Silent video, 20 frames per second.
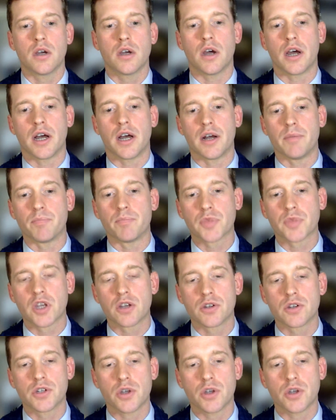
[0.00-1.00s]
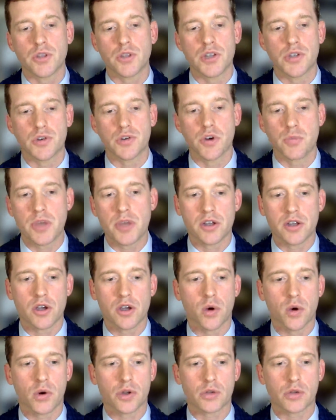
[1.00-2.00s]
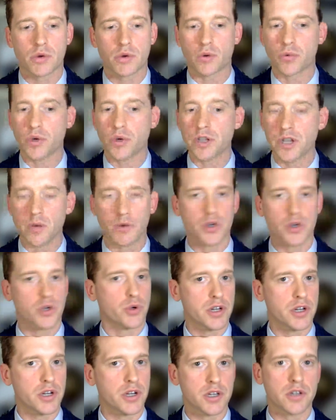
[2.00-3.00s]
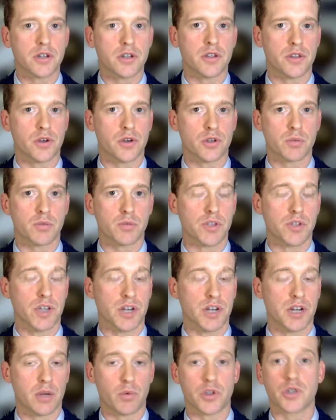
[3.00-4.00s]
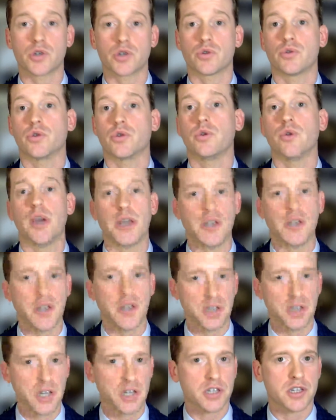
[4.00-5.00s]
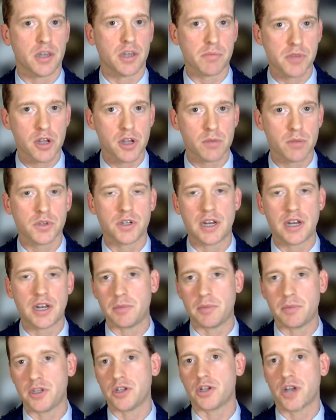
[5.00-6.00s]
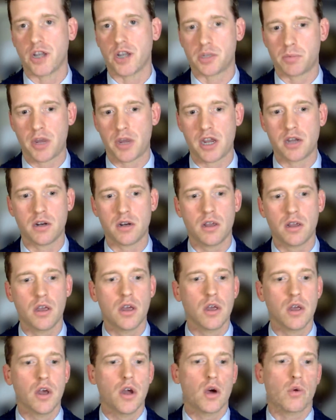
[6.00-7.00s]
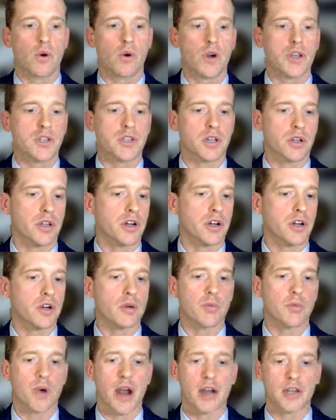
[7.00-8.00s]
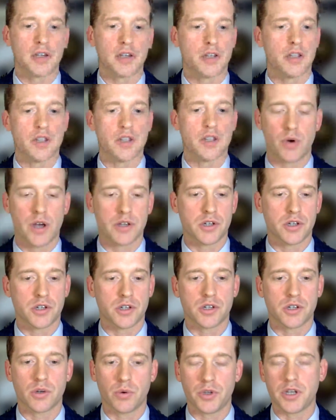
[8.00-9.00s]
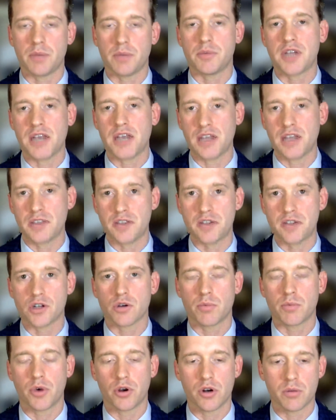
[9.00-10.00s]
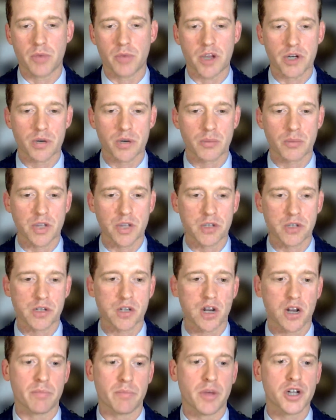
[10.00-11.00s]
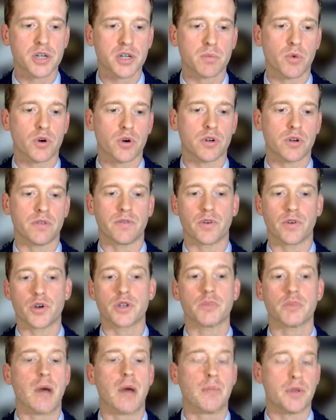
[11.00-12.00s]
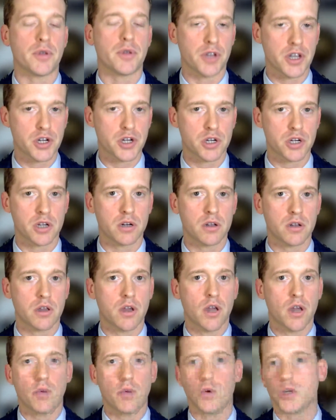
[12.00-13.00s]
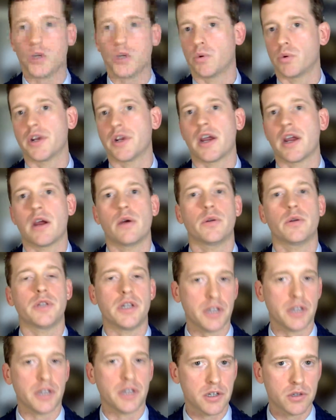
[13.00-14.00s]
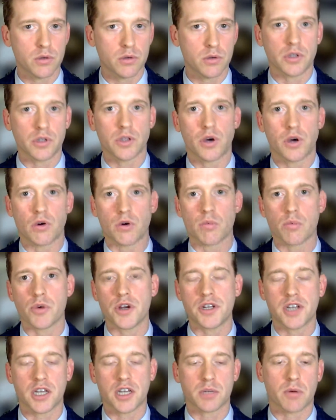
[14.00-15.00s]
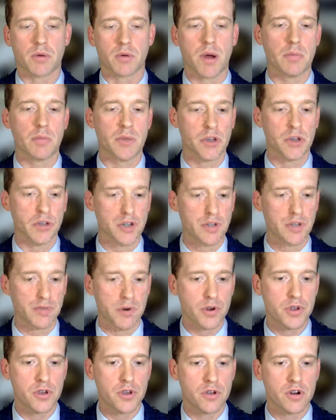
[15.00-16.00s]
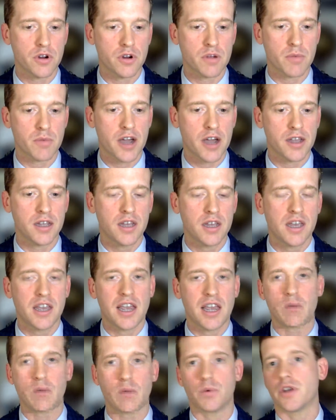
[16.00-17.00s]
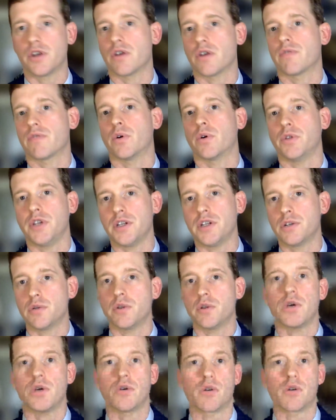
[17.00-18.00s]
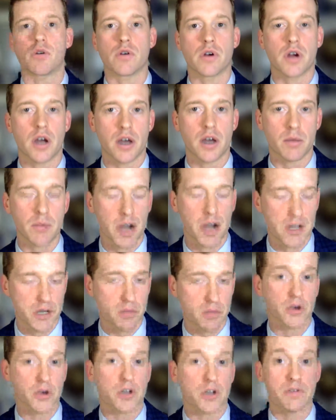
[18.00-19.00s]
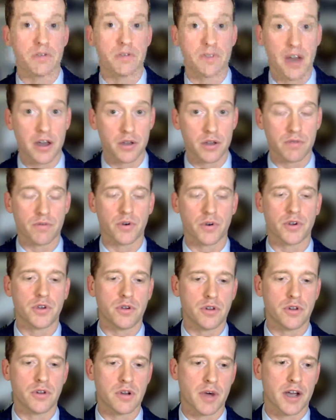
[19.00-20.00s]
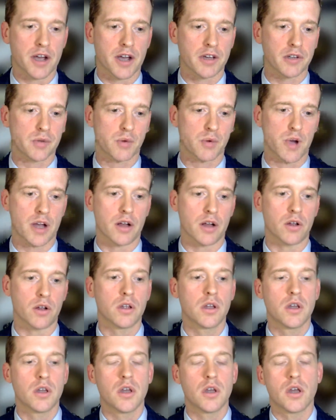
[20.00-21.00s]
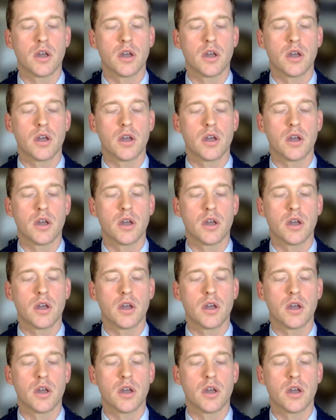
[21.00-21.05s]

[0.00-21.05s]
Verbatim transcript: Um, so these European cohorts were really restricted to those presenting with true A C S symptoms, namely chest pain, whereas the clinical practice in the U S is to really obtain these troponin measurements in a much more diverse population, which will inherently lead to a lower pretest probability for acute M I and will therefore lead to a lower uh, positive predictive value for acute M I as well.